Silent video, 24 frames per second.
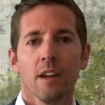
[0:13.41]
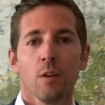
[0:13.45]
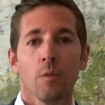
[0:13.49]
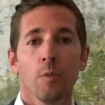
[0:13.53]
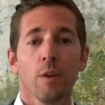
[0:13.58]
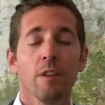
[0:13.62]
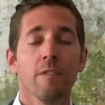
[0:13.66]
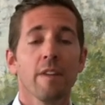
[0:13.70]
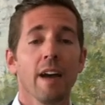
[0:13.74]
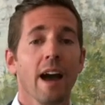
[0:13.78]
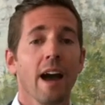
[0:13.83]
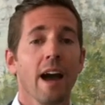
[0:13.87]

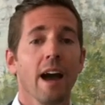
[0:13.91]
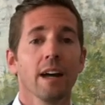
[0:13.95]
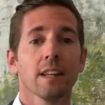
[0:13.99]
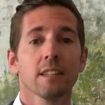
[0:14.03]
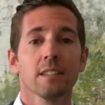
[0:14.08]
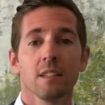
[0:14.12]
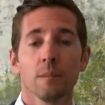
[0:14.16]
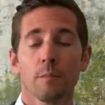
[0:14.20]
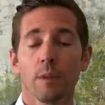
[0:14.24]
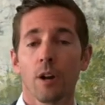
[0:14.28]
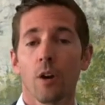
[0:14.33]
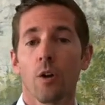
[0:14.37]
We've had
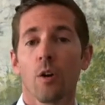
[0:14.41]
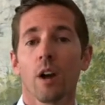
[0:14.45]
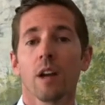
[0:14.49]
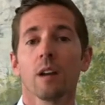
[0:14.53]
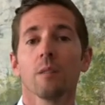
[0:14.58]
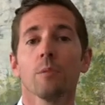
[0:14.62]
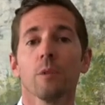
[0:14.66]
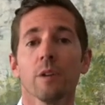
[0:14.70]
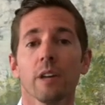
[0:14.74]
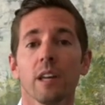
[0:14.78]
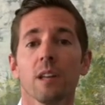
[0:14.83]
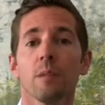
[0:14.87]
some
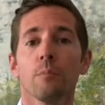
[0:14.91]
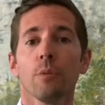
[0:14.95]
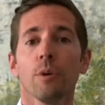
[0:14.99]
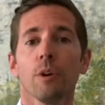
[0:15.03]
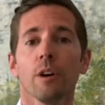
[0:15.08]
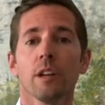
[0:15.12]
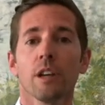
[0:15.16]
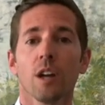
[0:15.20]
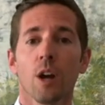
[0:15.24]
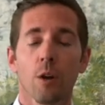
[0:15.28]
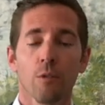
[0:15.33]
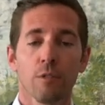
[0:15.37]
incredible
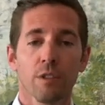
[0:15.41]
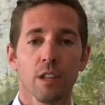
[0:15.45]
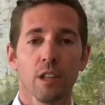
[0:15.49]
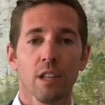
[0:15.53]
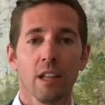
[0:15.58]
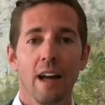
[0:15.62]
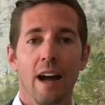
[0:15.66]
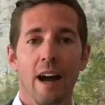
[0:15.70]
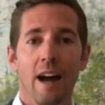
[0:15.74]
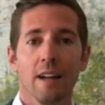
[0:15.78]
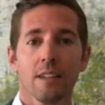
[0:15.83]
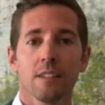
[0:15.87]
input over the
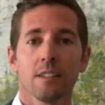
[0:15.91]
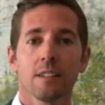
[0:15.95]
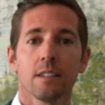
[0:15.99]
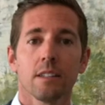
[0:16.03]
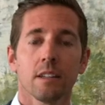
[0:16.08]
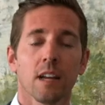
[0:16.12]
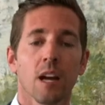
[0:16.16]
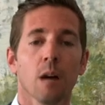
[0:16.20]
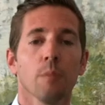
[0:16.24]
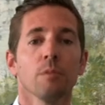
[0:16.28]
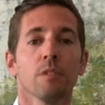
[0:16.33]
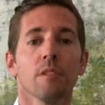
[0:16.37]

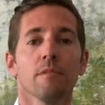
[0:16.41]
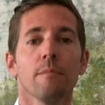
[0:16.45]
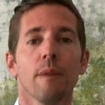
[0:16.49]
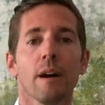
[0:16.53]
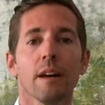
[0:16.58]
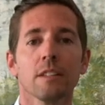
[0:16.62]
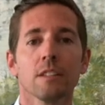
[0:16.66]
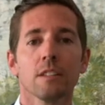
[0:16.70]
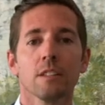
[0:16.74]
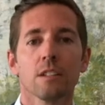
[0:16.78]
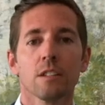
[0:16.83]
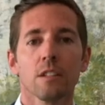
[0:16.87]
last couple of
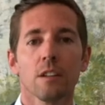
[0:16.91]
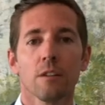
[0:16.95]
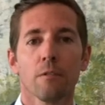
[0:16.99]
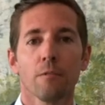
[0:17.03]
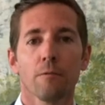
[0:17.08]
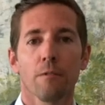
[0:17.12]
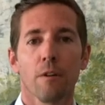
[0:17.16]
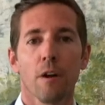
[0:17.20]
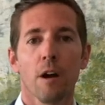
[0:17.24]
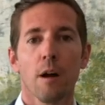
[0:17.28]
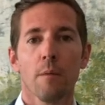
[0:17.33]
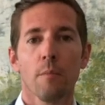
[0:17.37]
months
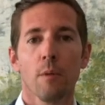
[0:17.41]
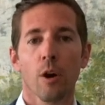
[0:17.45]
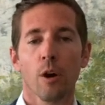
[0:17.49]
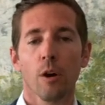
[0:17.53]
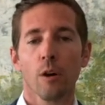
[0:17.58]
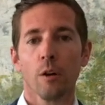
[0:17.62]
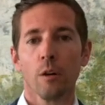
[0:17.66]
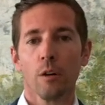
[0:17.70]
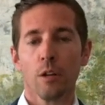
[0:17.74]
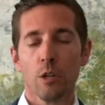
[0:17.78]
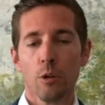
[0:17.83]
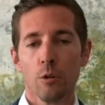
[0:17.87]
from
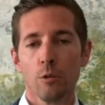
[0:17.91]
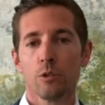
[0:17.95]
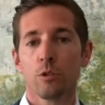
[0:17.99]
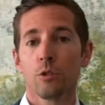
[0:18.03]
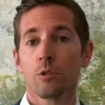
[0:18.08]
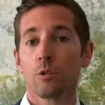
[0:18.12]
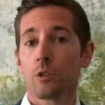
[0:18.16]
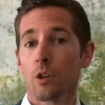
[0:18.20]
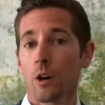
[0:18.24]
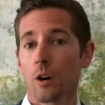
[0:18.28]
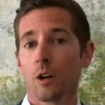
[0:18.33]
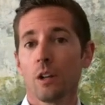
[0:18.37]
our
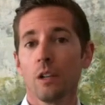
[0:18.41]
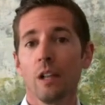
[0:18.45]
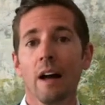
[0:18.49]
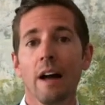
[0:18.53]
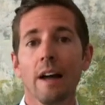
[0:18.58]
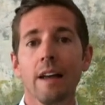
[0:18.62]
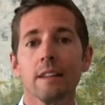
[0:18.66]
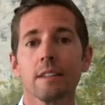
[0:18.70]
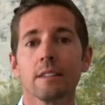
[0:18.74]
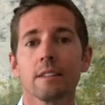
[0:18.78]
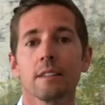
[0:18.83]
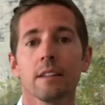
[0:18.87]
users, our
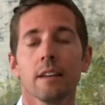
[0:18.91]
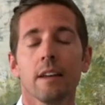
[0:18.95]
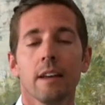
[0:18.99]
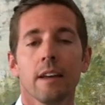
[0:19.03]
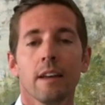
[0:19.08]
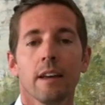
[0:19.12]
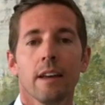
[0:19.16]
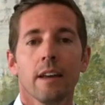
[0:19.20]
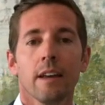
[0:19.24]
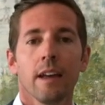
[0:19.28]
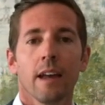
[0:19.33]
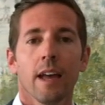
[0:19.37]
clients,
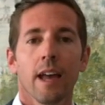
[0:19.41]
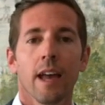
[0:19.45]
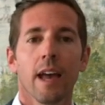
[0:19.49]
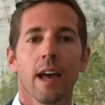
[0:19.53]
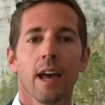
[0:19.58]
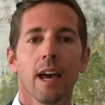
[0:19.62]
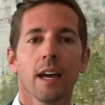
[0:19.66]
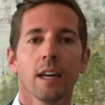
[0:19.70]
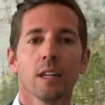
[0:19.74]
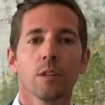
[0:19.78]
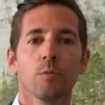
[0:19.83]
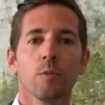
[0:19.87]

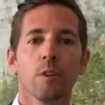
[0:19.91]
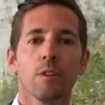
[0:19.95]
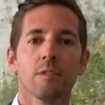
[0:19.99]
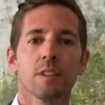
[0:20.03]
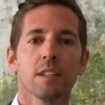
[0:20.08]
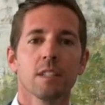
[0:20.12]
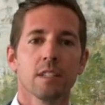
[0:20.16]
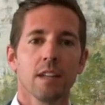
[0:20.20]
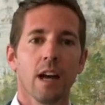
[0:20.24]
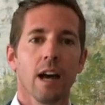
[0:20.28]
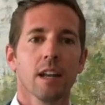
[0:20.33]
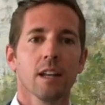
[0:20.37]
and we've
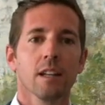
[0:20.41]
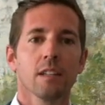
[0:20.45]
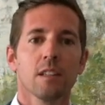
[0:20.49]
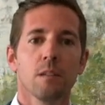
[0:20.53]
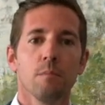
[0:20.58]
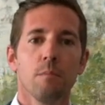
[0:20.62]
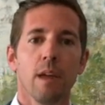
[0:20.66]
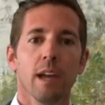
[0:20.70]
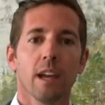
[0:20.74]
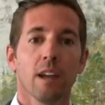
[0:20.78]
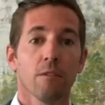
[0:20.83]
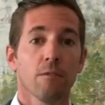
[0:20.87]
decided
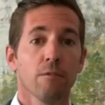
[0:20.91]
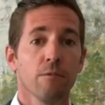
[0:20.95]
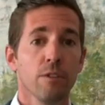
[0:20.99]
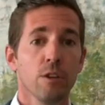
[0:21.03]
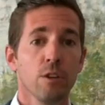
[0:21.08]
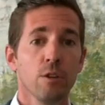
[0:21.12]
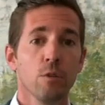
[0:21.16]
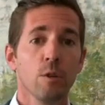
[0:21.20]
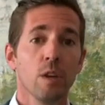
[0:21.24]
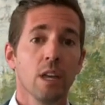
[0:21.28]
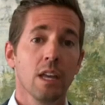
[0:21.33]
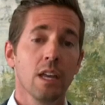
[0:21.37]
to make a
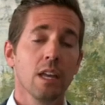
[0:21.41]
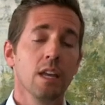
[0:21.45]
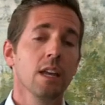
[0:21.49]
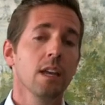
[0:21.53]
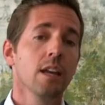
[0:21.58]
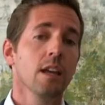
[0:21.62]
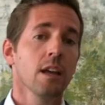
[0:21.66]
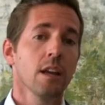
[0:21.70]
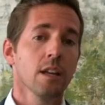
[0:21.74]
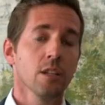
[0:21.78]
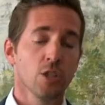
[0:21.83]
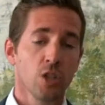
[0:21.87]
few
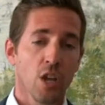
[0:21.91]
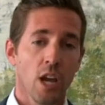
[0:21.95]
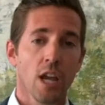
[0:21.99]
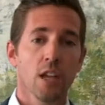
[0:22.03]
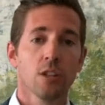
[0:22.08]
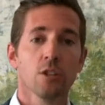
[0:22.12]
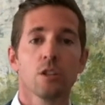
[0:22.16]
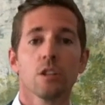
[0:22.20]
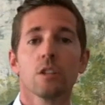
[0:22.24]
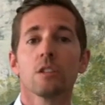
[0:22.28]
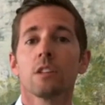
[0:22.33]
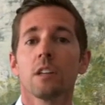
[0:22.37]
key
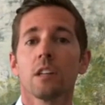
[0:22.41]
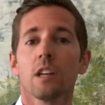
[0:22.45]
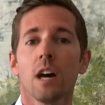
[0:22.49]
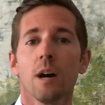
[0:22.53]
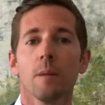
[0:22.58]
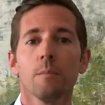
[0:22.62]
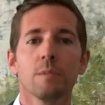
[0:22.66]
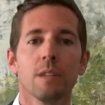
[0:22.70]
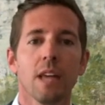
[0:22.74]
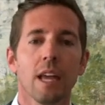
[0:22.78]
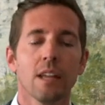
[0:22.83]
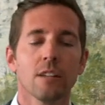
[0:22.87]
changes and
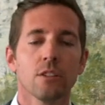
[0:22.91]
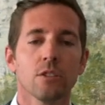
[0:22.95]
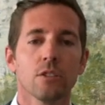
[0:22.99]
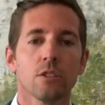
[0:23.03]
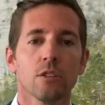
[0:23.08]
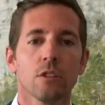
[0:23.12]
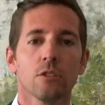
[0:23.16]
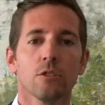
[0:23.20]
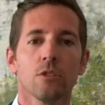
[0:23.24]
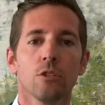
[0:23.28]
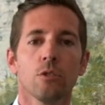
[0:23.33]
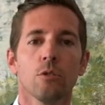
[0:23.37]

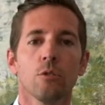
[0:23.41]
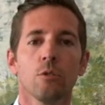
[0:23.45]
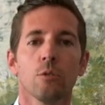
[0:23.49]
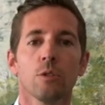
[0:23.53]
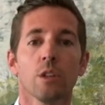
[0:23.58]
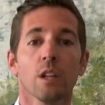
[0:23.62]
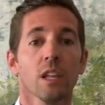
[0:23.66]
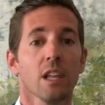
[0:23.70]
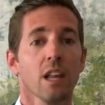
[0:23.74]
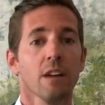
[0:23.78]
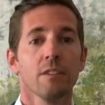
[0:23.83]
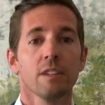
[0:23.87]
updates to
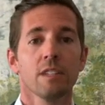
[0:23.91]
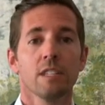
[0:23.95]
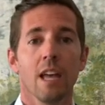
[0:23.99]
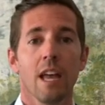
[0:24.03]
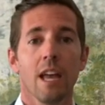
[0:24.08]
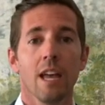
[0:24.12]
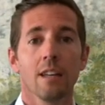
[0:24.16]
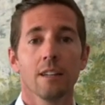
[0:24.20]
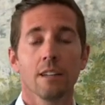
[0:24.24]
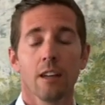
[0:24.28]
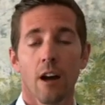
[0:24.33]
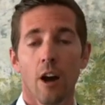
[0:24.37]
the
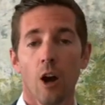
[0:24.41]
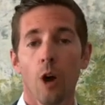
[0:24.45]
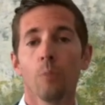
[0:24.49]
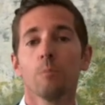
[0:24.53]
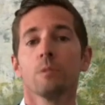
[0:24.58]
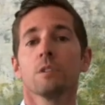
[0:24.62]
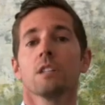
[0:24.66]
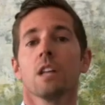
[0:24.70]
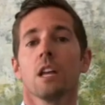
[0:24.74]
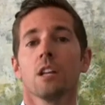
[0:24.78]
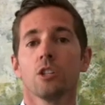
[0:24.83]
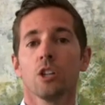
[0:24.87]
Levitate
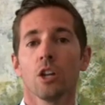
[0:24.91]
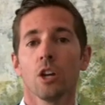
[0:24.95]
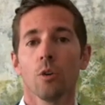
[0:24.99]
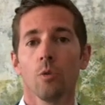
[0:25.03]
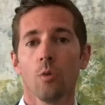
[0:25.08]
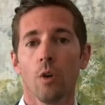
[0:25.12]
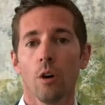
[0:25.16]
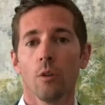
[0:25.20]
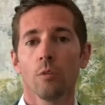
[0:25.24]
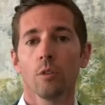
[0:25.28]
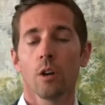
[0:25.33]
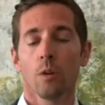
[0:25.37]
home staging
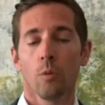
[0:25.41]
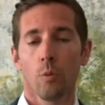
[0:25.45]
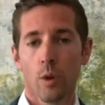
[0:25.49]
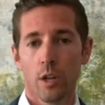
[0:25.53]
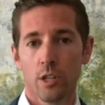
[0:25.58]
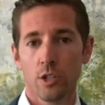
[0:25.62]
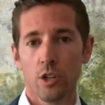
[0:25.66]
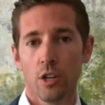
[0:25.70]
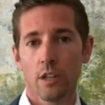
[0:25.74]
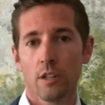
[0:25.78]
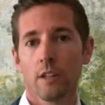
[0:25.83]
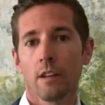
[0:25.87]
quote
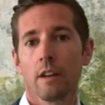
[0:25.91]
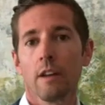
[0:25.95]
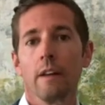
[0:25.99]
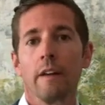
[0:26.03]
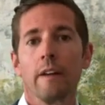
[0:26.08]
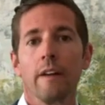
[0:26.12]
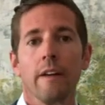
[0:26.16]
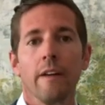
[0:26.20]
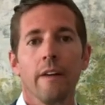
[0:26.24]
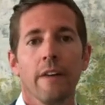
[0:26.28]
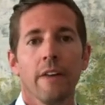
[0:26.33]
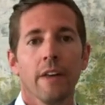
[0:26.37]
widget.
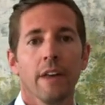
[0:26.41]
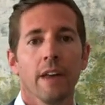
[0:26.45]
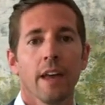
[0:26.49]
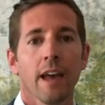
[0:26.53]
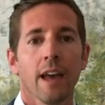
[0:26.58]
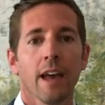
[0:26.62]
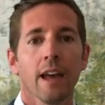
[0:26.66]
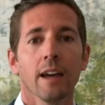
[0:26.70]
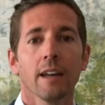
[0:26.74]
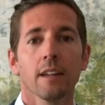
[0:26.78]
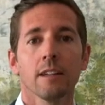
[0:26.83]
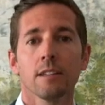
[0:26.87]

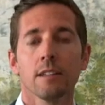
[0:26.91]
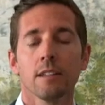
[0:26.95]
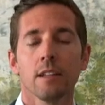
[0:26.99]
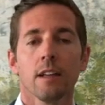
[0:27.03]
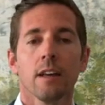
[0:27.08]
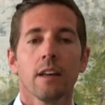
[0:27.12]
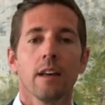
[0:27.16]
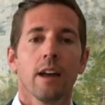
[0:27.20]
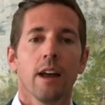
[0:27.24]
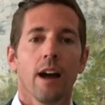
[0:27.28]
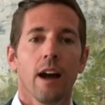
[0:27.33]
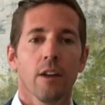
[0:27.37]
And
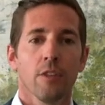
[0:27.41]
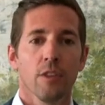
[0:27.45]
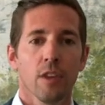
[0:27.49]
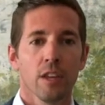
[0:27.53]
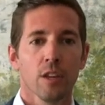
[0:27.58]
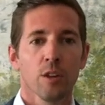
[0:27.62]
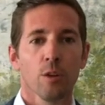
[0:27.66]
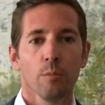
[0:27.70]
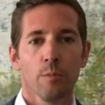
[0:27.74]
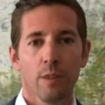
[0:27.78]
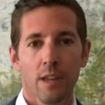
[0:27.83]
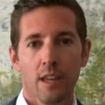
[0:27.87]
I
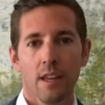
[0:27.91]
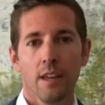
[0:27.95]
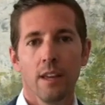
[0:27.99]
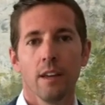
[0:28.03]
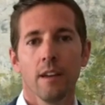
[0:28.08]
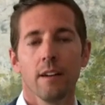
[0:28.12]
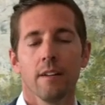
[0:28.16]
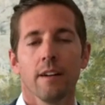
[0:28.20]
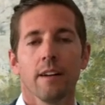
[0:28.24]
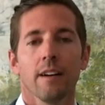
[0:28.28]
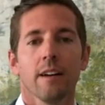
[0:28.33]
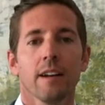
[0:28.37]
think you'll
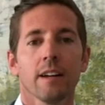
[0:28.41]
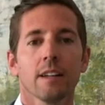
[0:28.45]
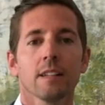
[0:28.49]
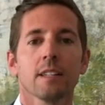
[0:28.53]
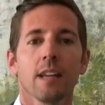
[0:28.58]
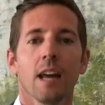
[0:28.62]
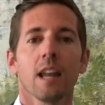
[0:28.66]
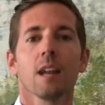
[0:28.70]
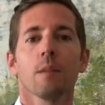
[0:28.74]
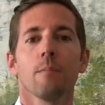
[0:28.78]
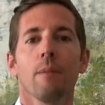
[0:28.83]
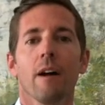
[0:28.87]
be
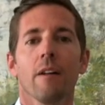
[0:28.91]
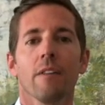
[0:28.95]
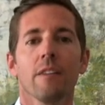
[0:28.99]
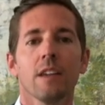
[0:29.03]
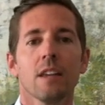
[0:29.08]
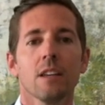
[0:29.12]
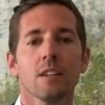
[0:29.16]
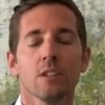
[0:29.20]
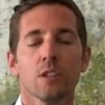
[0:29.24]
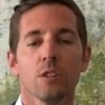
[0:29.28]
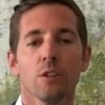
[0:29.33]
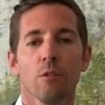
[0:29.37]
excited about
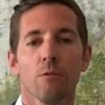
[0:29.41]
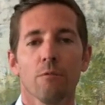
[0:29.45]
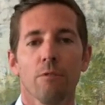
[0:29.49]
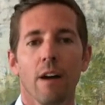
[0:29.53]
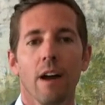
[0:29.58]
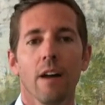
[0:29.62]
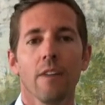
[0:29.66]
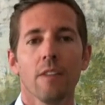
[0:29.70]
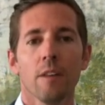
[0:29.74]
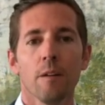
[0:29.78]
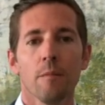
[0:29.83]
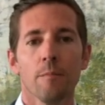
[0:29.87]
these and you'll
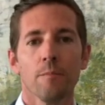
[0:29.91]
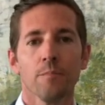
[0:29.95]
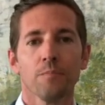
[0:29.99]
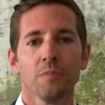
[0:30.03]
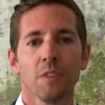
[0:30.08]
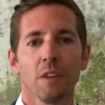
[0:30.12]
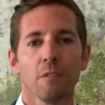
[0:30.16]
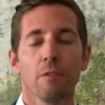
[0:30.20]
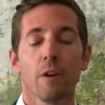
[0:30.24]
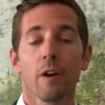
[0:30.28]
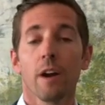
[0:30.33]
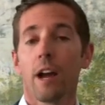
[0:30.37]
find them
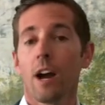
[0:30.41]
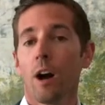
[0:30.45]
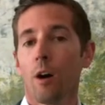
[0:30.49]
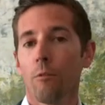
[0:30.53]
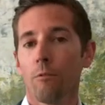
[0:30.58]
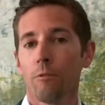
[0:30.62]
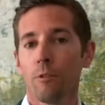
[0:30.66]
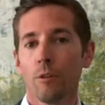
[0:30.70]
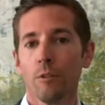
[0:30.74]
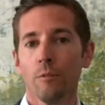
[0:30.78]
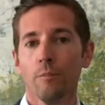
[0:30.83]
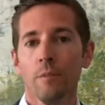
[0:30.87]
very
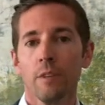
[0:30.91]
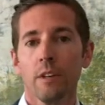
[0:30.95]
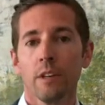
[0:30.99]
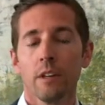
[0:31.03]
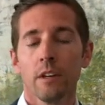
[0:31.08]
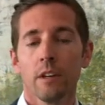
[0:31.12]
helpful.